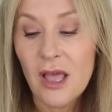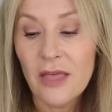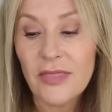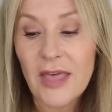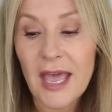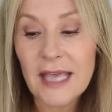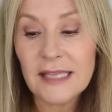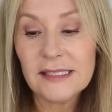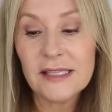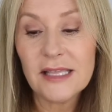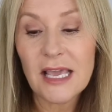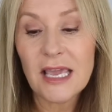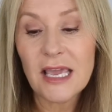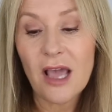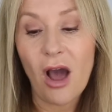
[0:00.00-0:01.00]
There's
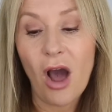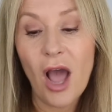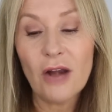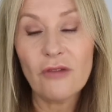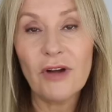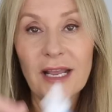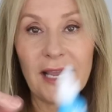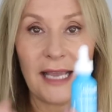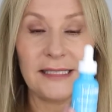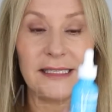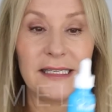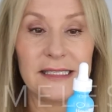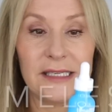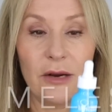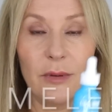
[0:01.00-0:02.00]
the hyaluronic
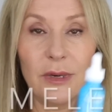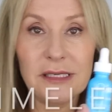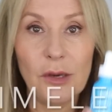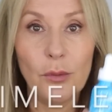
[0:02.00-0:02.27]
acid serum because I